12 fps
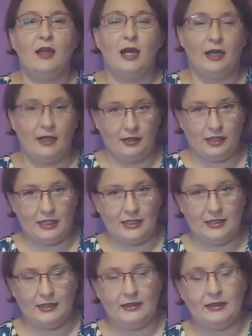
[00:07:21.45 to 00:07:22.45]
I
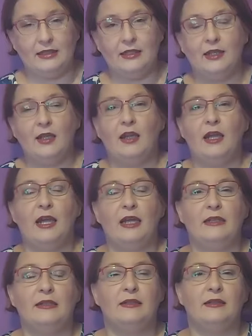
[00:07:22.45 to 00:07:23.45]
adjusted it
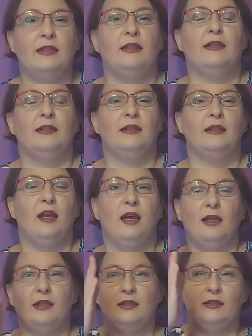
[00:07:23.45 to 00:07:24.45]
and then
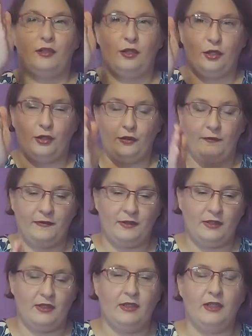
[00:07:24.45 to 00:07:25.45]
I curved
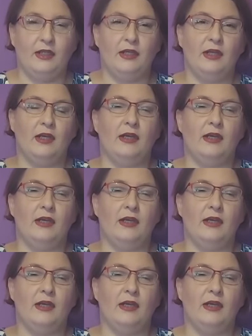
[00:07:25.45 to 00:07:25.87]
the